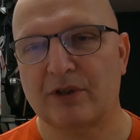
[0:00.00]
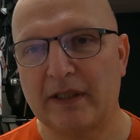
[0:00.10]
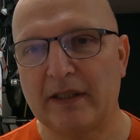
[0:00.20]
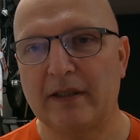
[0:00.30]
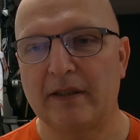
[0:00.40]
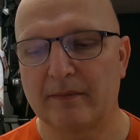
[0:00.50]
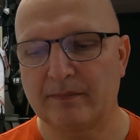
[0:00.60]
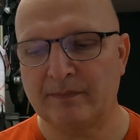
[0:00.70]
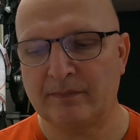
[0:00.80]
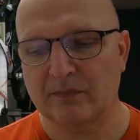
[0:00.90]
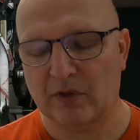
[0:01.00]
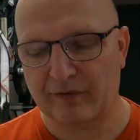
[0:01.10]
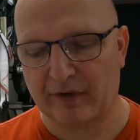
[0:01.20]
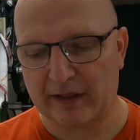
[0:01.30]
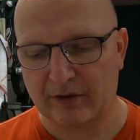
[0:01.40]
see
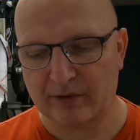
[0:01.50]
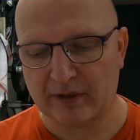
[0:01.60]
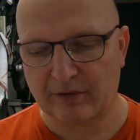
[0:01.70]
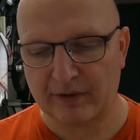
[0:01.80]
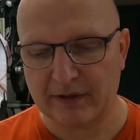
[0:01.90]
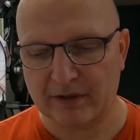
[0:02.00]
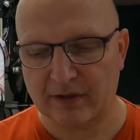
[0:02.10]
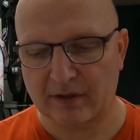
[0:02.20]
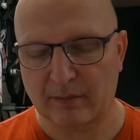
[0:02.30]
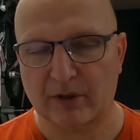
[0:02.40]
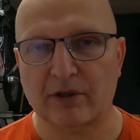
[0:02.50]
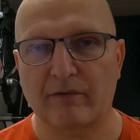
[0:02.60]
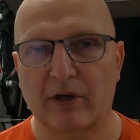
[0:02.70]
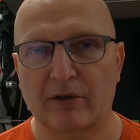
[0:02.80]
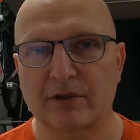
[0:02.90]
if I could increase muzzle
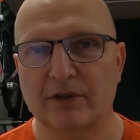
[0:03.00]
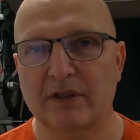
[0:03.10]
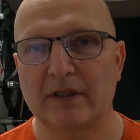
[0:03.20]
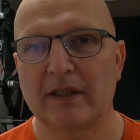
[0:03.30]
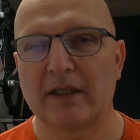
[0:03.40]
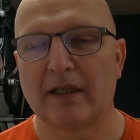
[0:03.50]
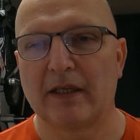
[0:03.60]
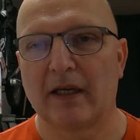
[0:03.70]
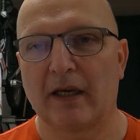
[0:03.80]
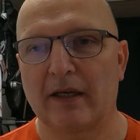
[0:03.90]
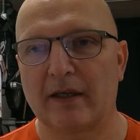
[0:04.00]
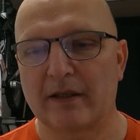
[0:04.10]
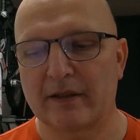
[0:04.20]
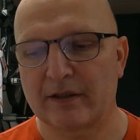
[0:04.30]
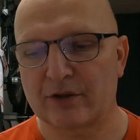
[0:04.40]
velocity
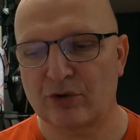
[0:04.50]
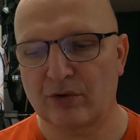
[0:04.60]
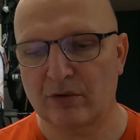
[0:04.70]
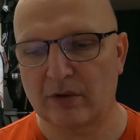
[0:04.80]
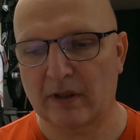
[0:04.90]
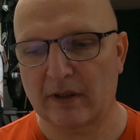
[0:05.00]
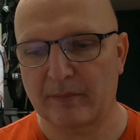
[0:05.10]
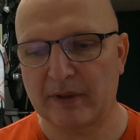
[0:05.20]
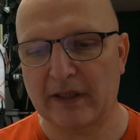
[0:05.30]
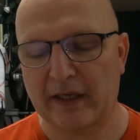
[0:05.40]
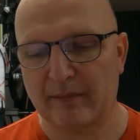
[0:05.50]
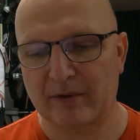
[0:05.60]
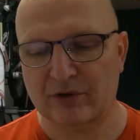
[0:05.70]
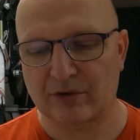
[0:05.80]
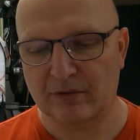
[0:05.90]
to being
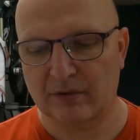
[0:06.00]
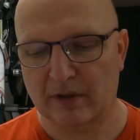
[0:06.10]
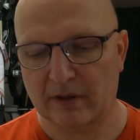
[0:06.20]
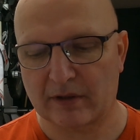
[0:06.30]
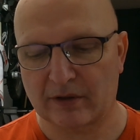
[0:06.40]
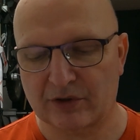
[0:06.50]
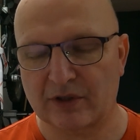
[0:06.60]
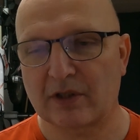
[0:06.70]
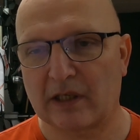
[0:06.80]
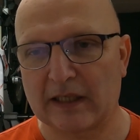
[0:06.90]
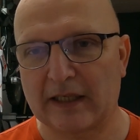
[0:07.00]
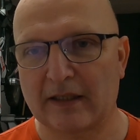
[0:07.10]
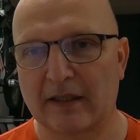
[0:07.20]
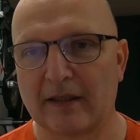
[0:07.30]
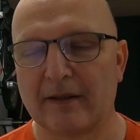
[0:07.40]
able to consistently
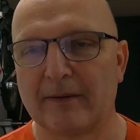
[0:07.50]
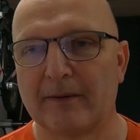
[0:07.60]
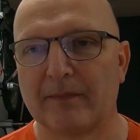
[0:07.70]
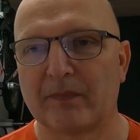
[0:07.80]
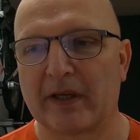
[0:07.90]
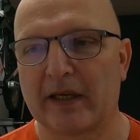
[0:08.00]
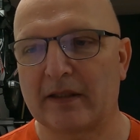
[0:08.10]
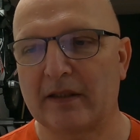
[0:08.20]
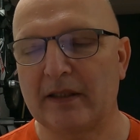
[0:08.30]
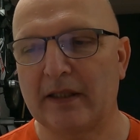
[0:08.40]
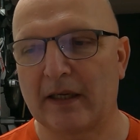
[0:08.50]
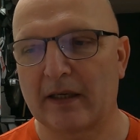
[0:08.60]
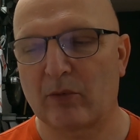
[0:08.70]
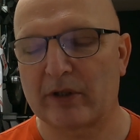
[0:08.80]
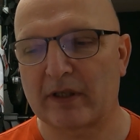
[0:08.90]
hit at
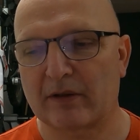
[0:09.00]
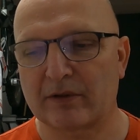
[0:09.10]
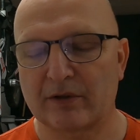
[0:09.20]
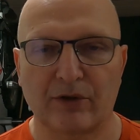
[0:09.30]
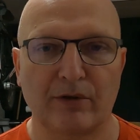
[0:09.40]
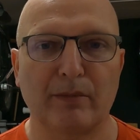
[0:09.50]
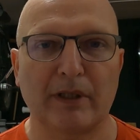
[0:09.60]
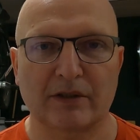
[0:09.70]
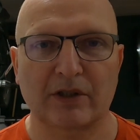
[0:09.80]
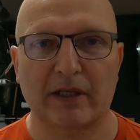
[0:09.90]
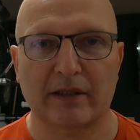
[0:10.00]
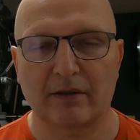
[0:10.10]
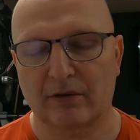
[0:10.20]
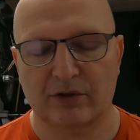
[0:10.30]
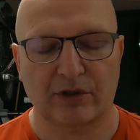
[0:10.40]
the 1,030 meter
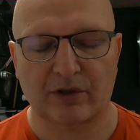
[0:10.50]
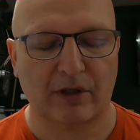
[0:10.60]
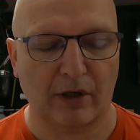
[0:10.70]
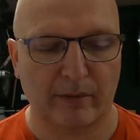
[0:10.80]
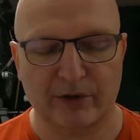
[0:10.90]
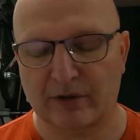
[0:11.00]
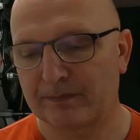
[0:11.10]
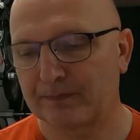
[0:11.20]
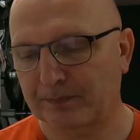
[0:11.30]
target, or just a kilometer.